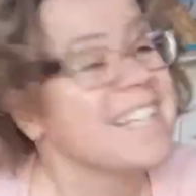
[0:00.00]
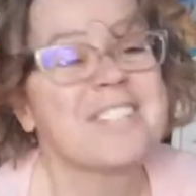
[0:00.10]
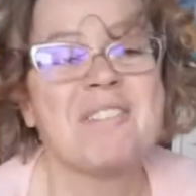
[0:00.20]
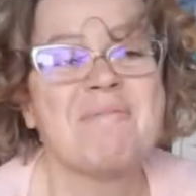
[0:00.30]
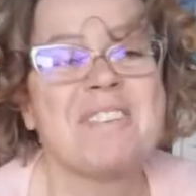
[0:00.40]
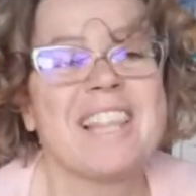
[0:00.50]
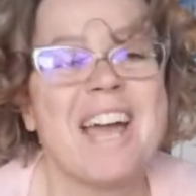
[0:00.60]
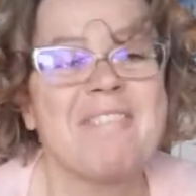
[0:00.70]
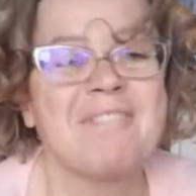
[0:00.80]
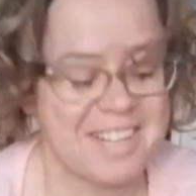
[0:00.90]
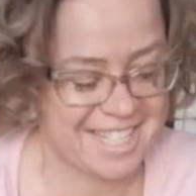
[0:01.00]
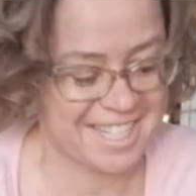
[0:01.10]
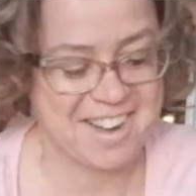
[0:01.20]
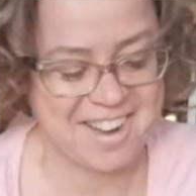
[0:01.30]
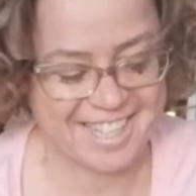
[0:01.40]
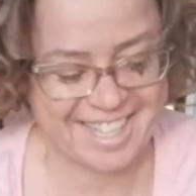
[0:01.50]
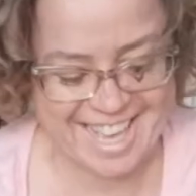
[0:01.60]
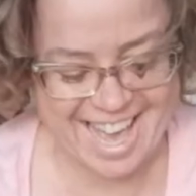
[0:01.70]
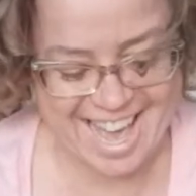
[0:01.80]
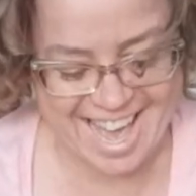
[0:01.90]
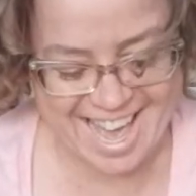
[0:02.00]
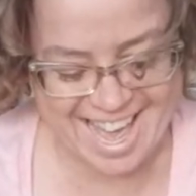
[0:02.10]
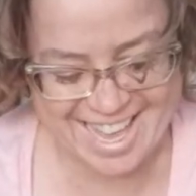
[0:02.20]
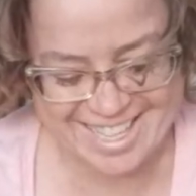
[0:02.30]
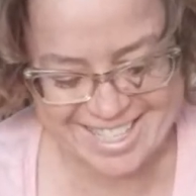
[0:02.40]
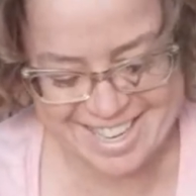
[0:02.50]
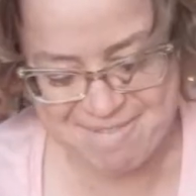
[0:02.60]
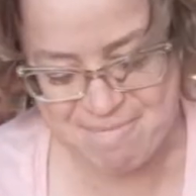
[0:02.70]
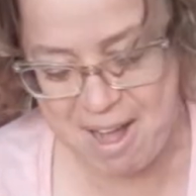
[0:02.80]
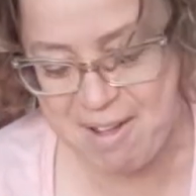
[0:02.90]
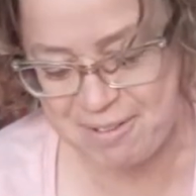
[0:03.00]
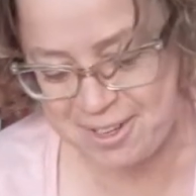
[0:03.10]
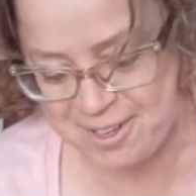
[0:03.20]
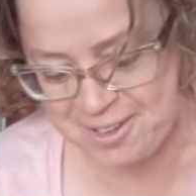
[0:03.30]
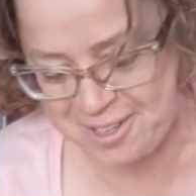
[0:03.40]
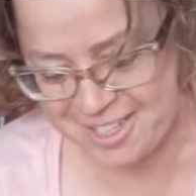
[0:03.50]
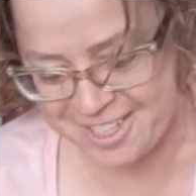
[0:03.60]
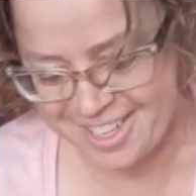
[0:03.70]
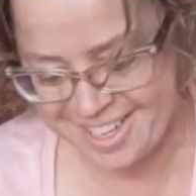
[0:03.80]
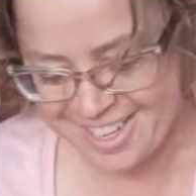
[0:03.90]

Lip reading: that's going to be the library dog. Yes, Belphegor.